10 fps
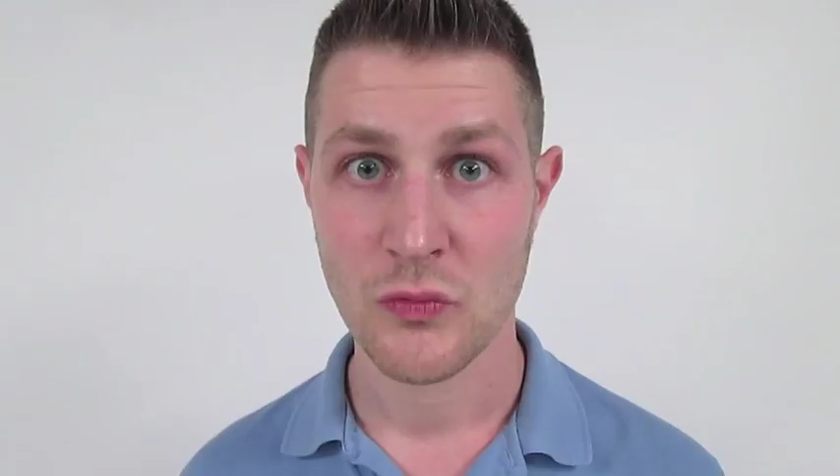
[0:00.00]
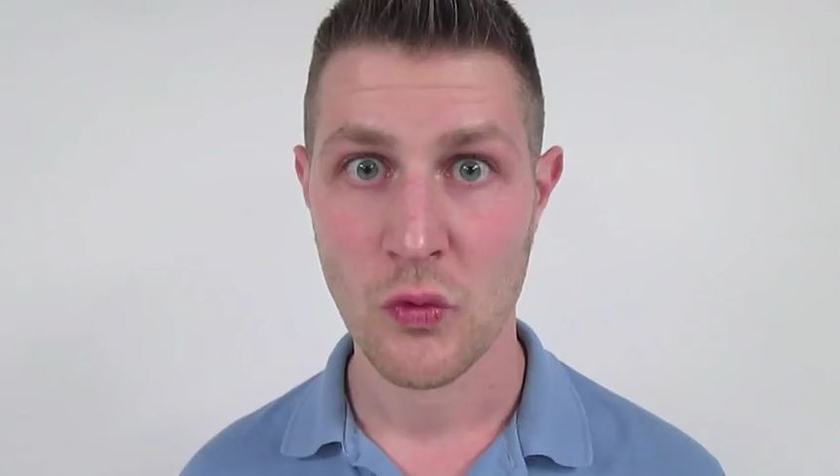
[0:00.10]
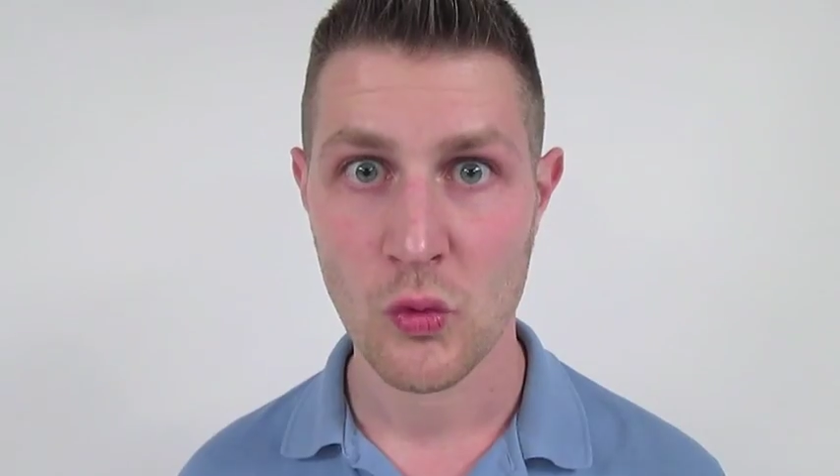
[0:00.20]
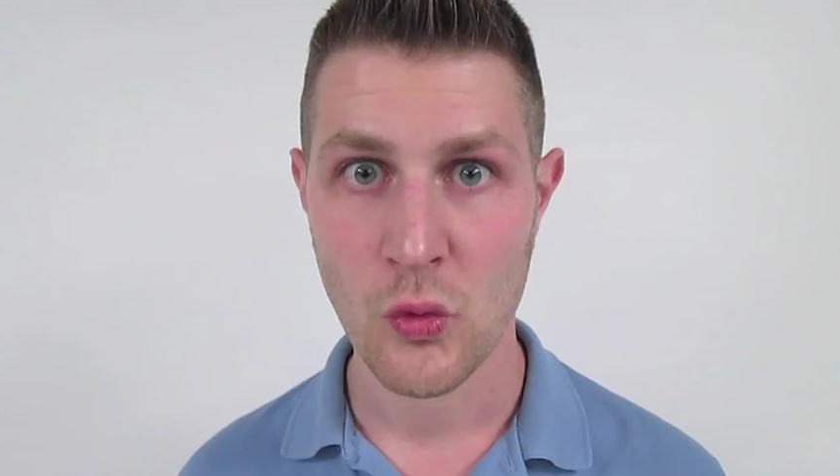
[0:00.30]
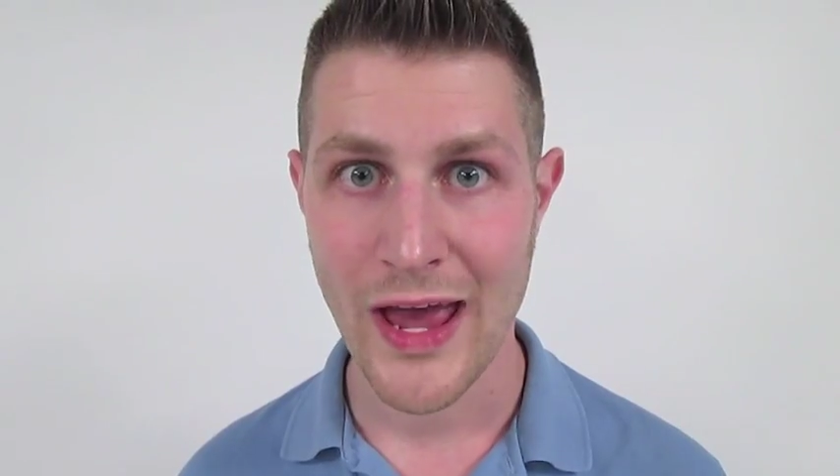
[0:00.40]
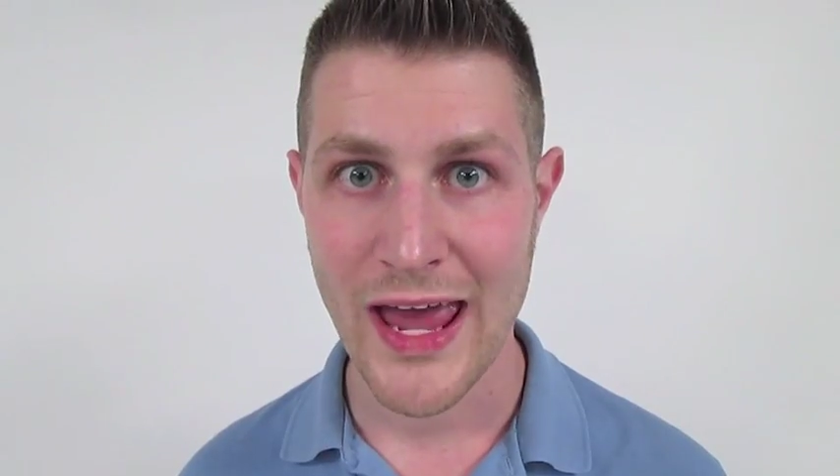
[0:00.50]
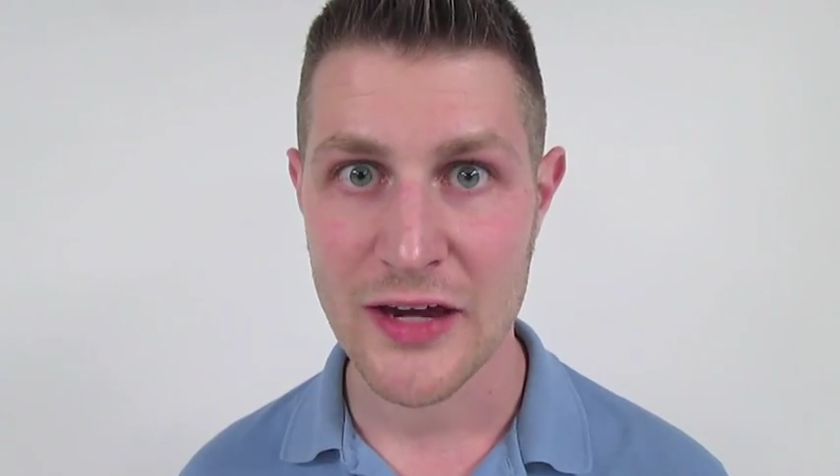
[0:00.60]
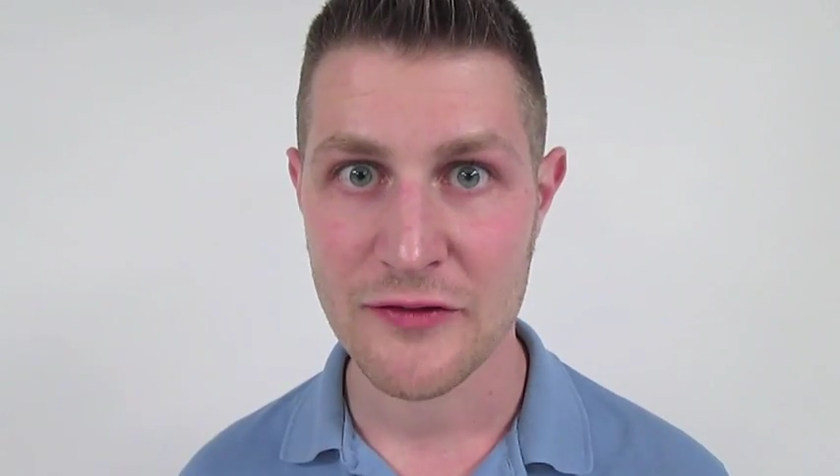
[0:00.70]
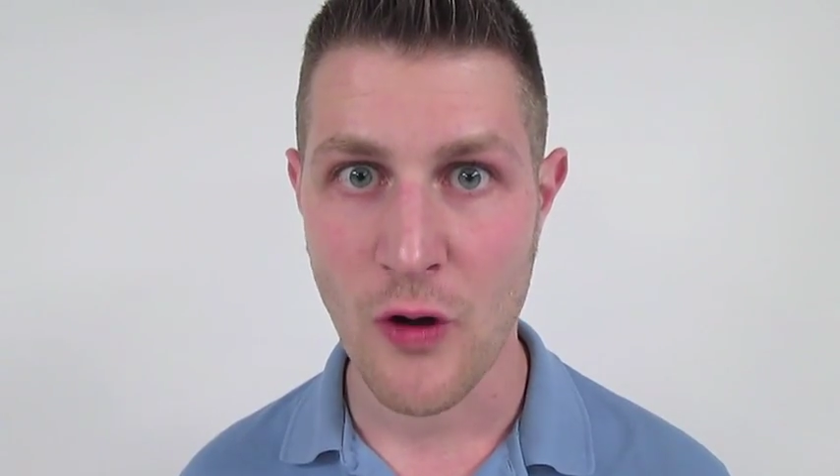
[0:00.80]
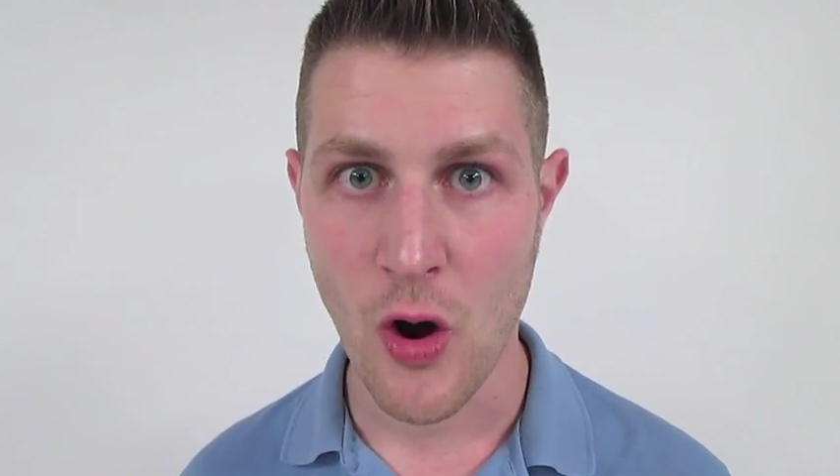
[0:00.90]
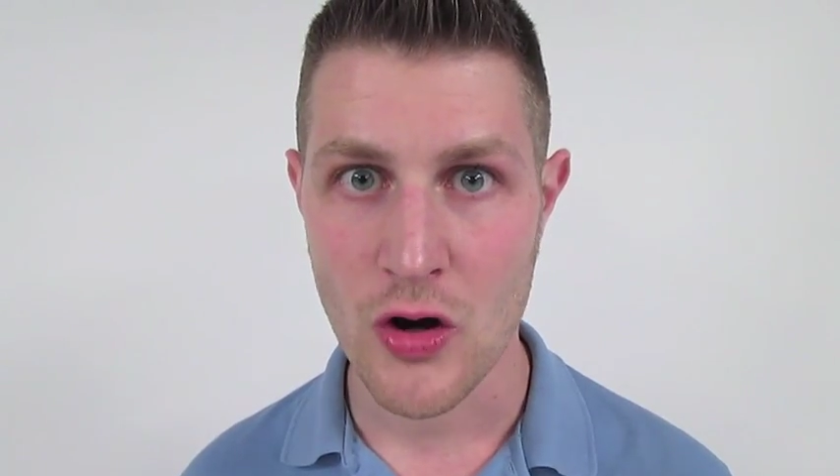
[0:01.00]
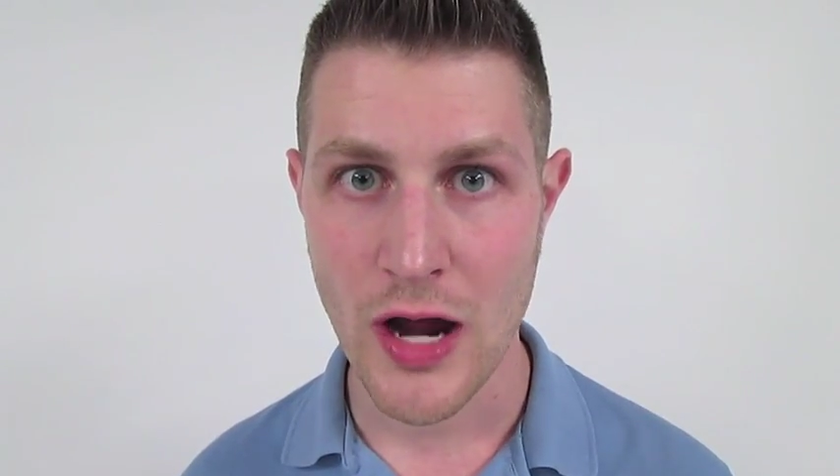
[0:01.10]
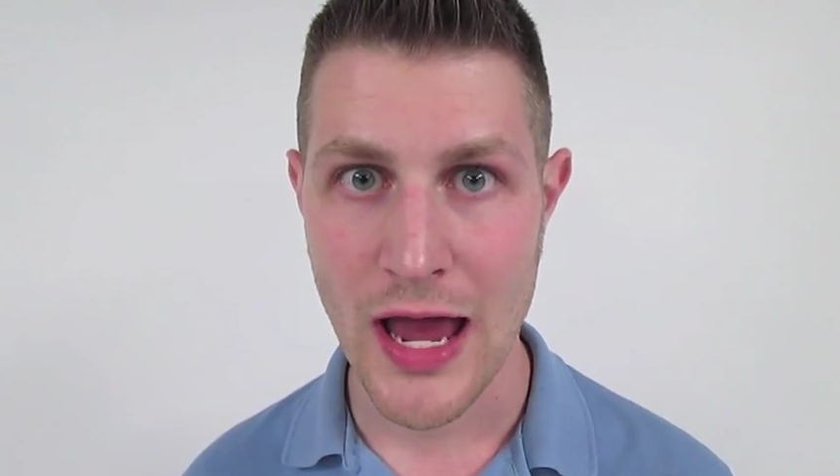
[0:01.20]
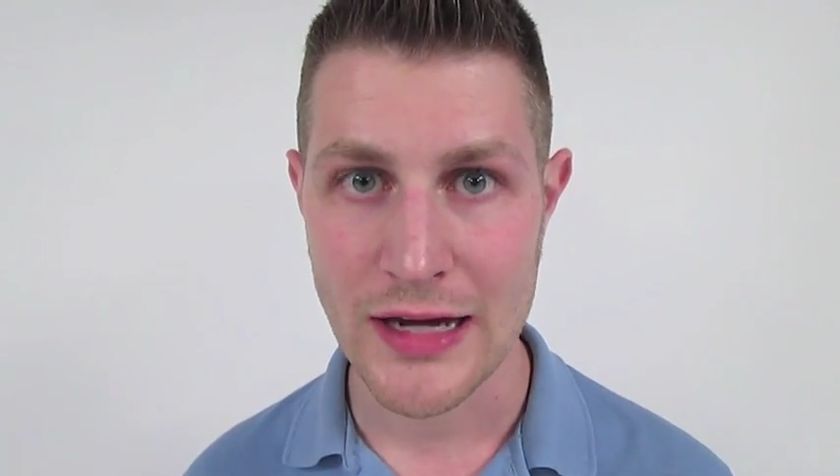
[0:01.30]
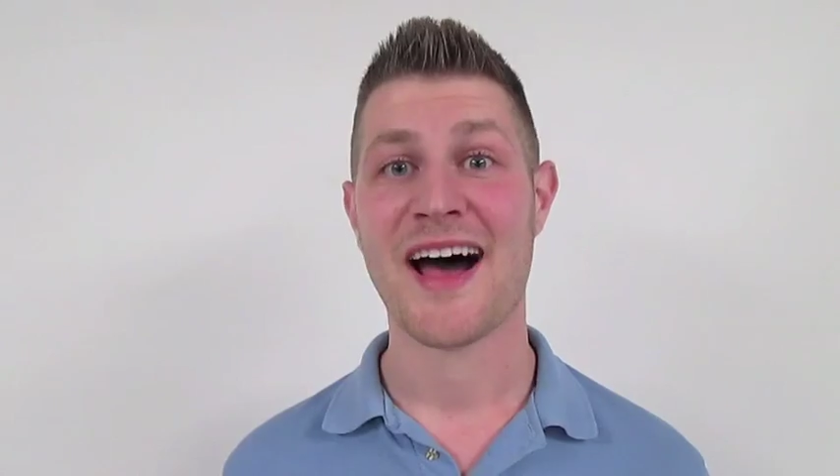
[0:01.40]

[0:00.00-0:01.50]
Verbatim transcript: Wait for it.